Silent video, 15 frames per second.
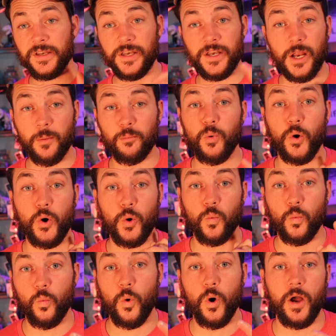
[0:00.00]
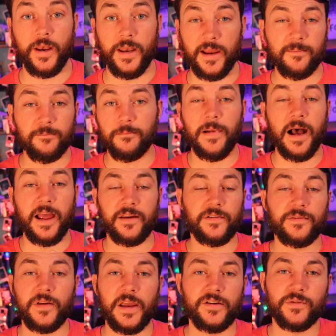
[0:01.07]
number one and my
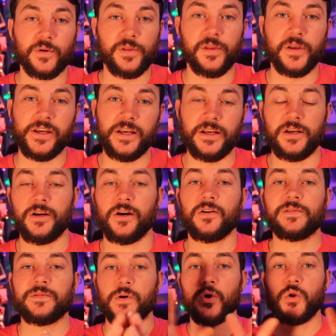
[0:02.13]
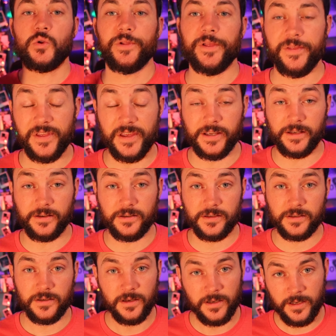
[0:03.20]
favorite thing of all the
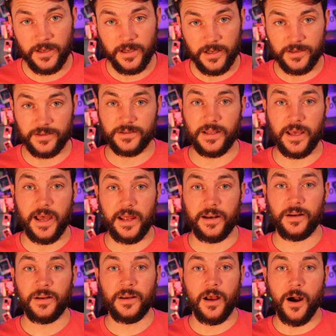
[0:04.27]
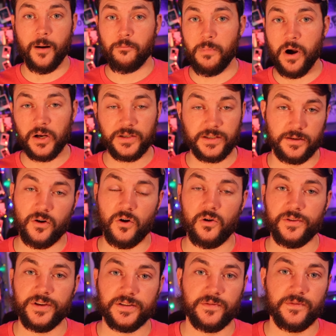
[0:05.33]
things is that amongst
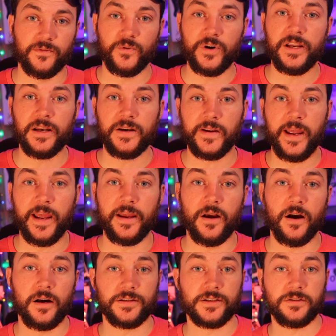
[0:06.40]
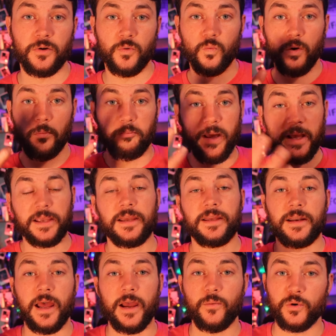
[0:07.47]
all this freaking chaos, while Becca
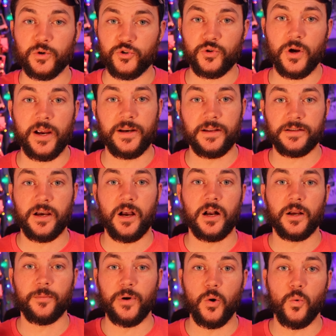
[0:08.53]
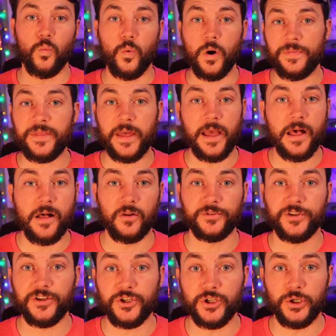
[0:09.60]
and I were trying to talk about what the hell
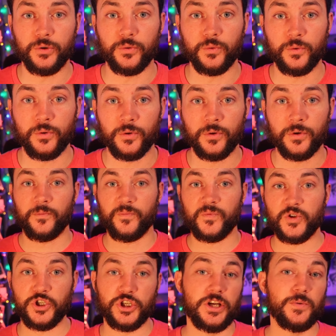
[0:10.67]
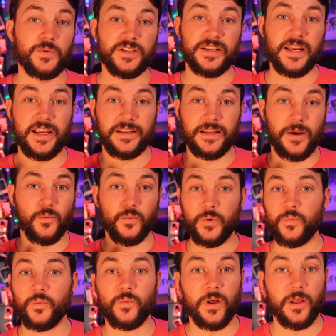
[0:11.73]
to do, she was saying that we
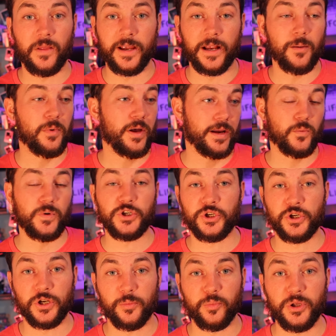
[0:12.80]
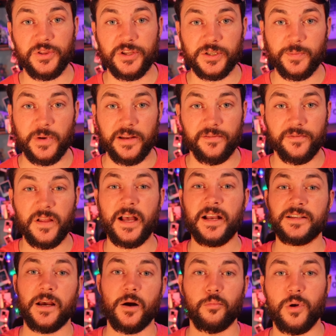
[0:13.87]
uh, like I'm like we shouldn't have put this many
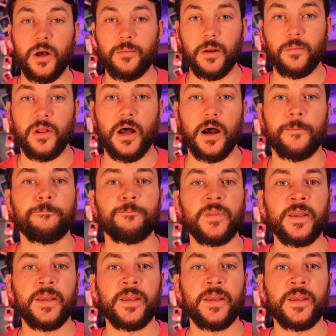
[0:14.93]
flags out, blah blah blah.